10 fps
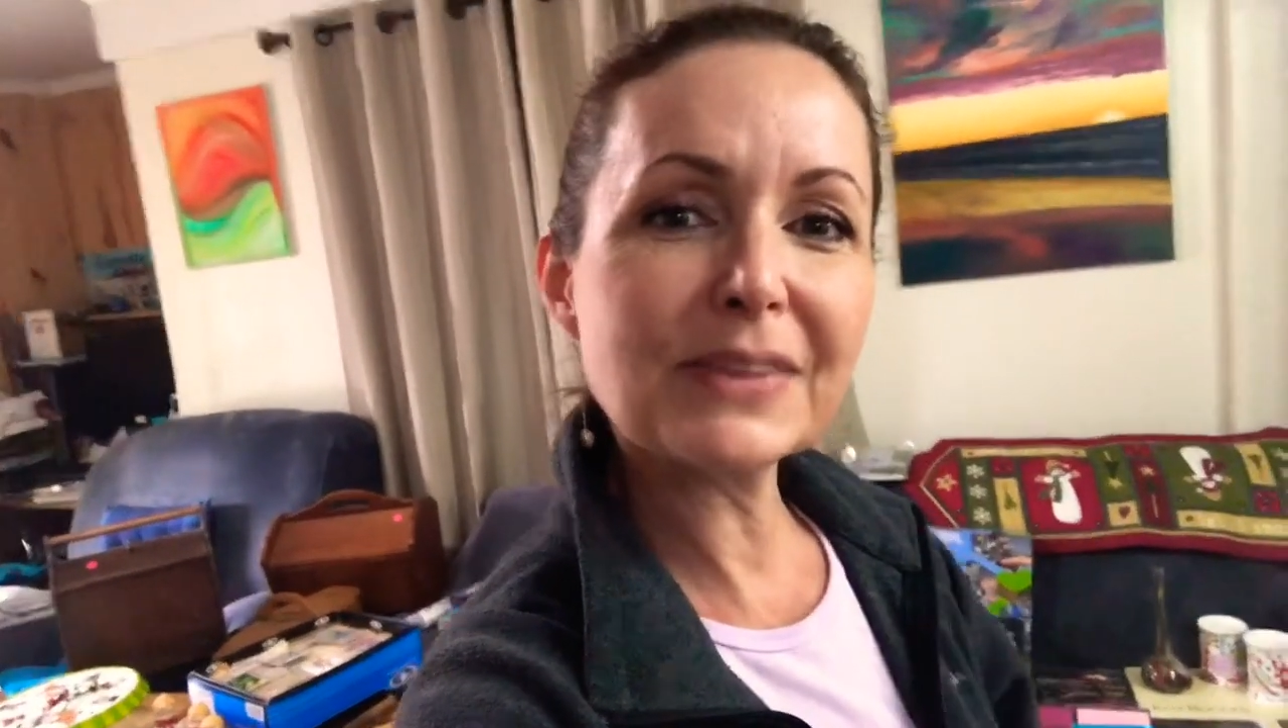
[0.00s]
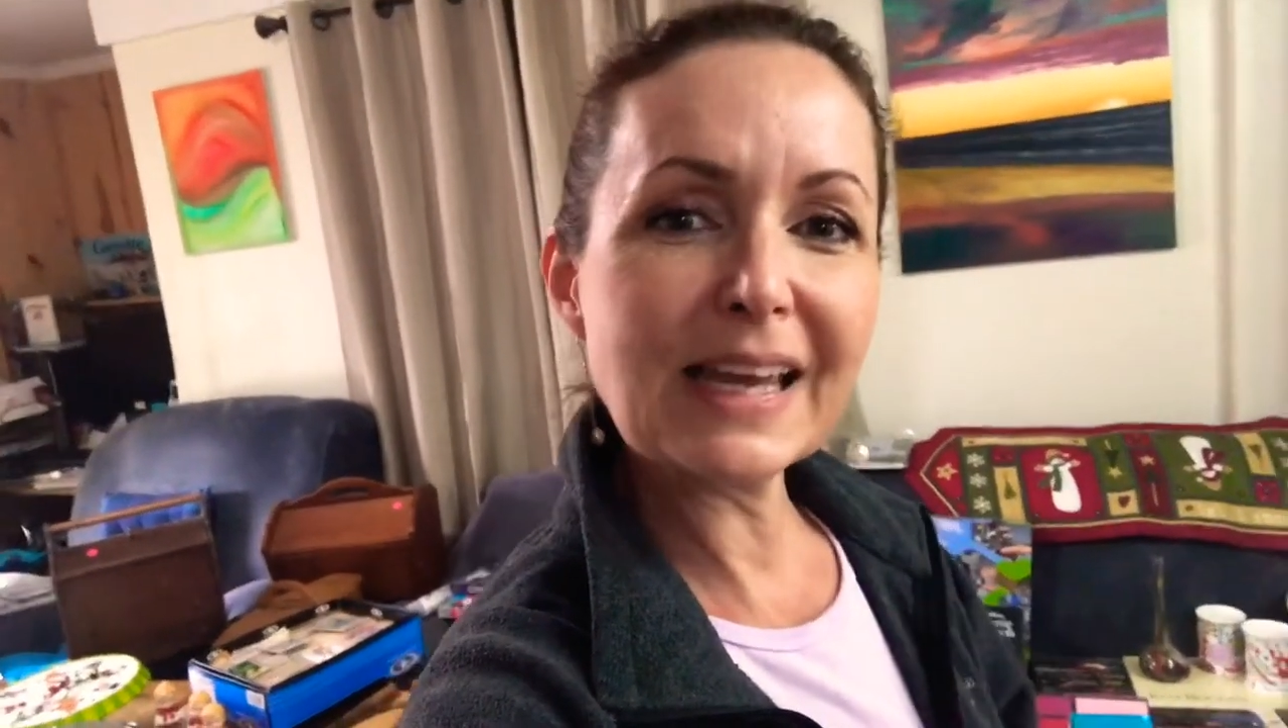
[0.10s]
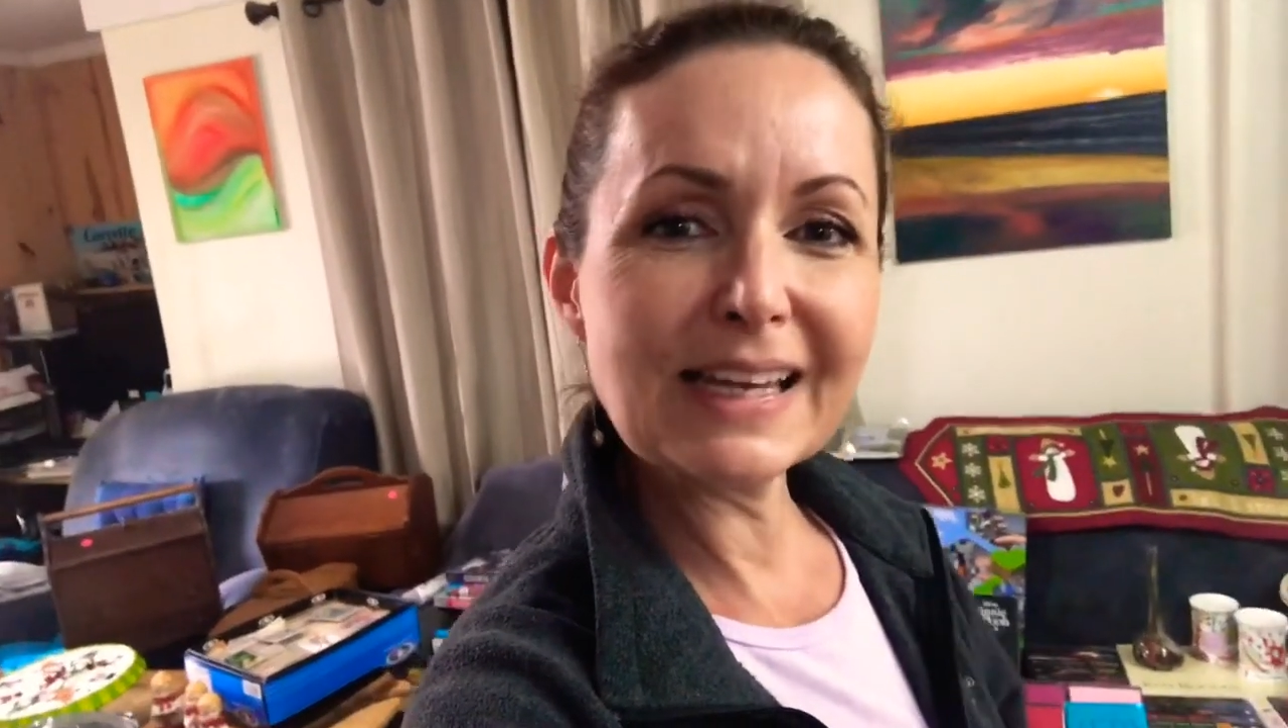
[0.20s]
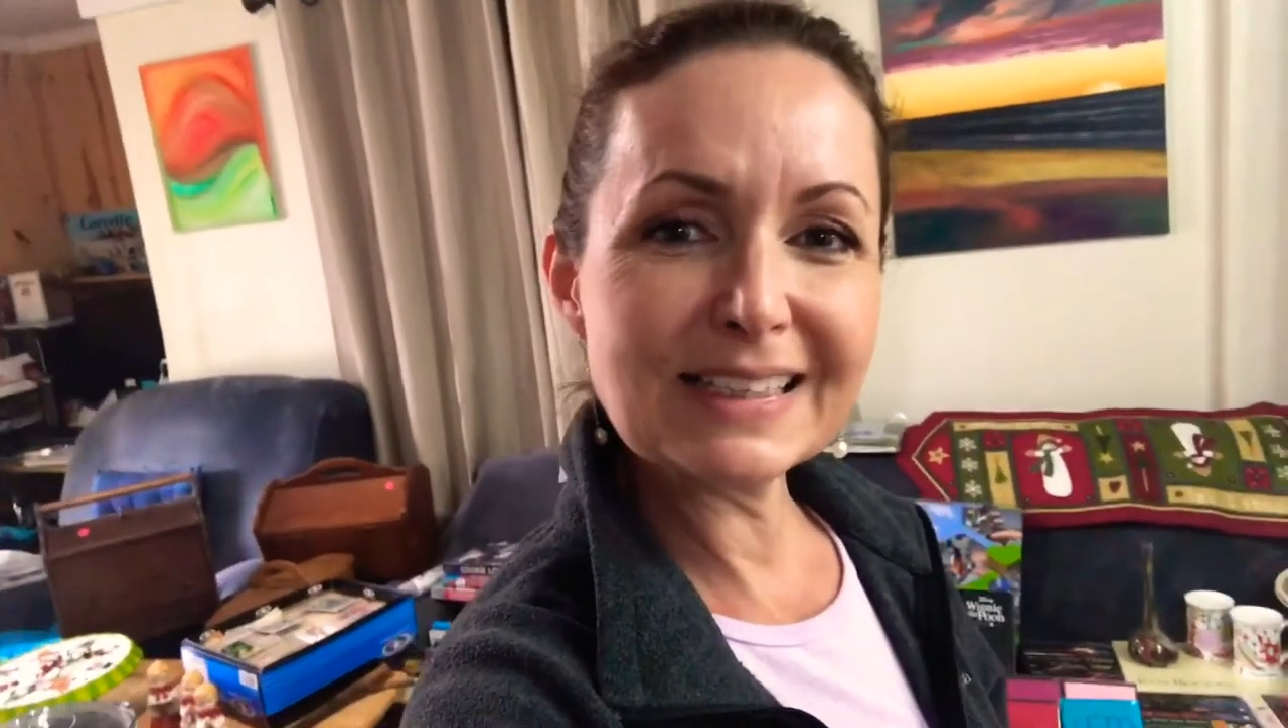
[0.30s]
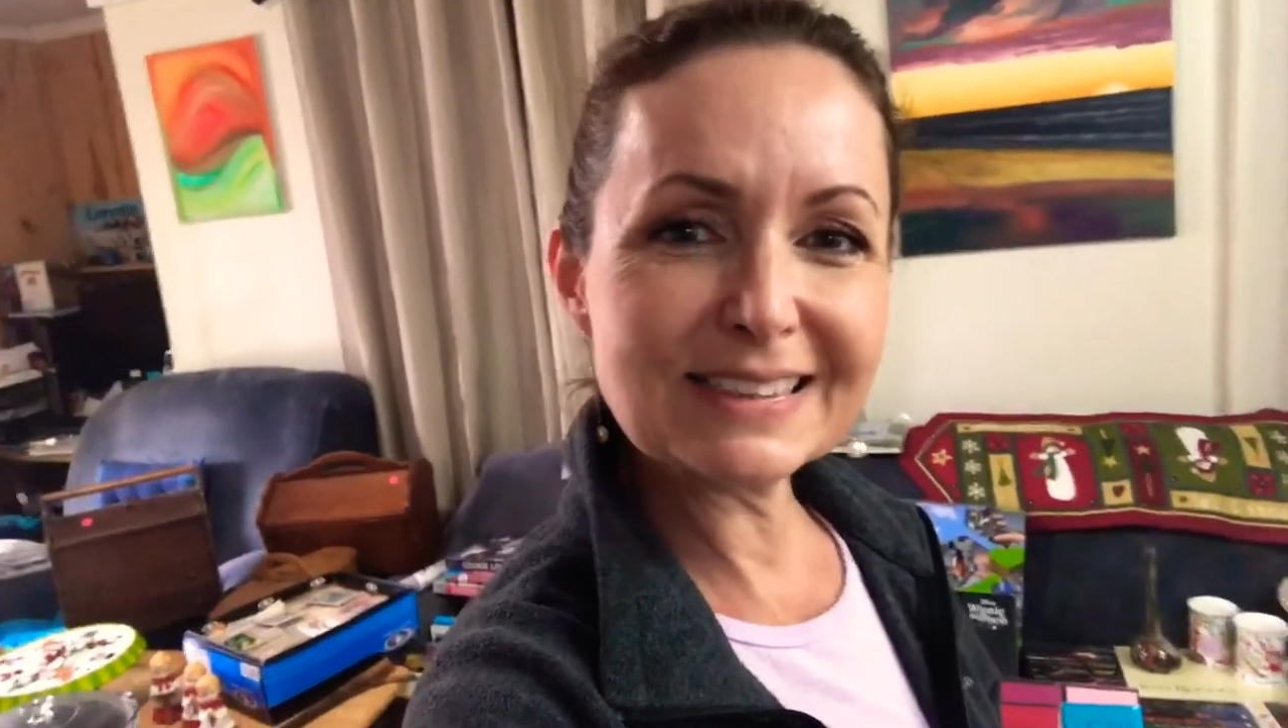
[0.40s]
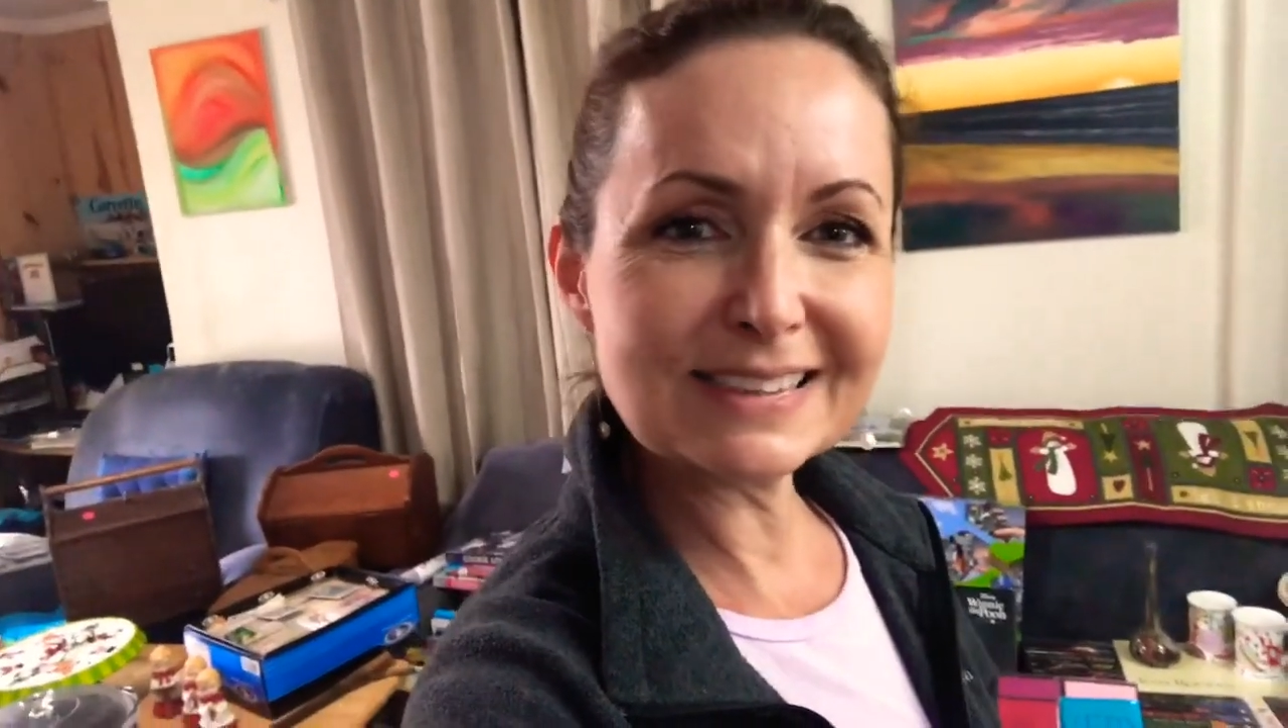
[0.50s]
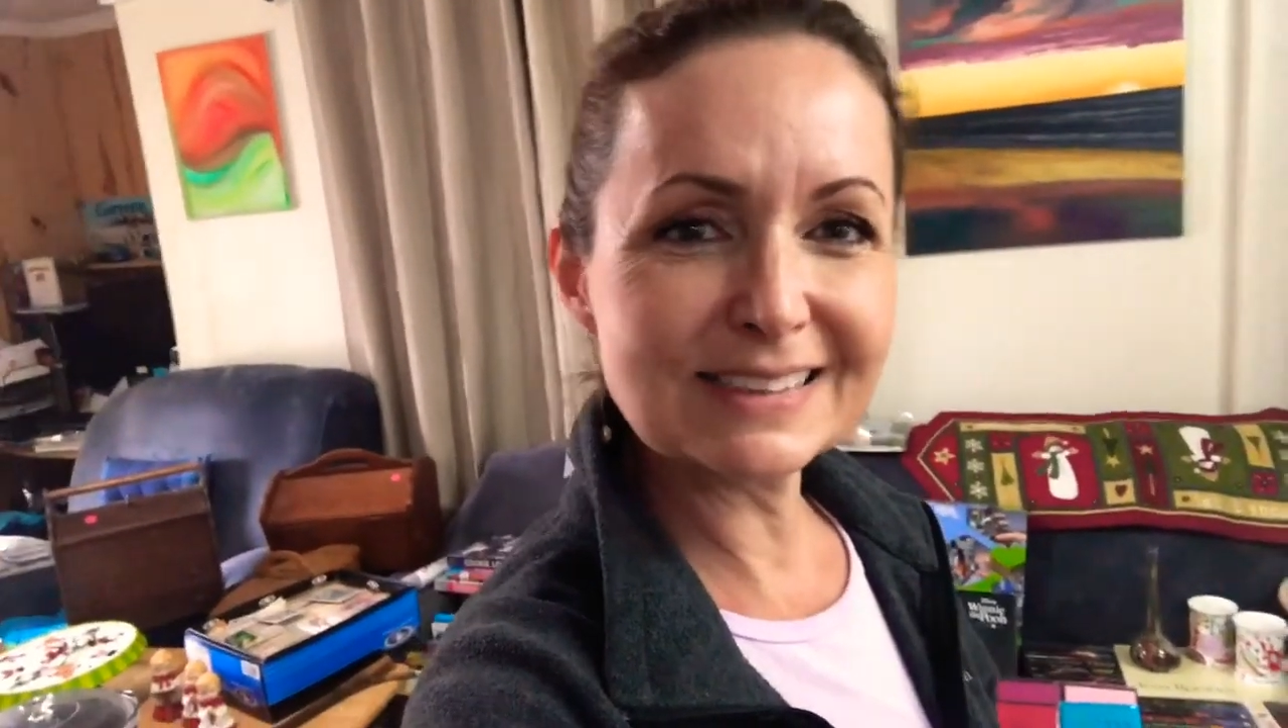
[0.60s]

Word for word: Thanks.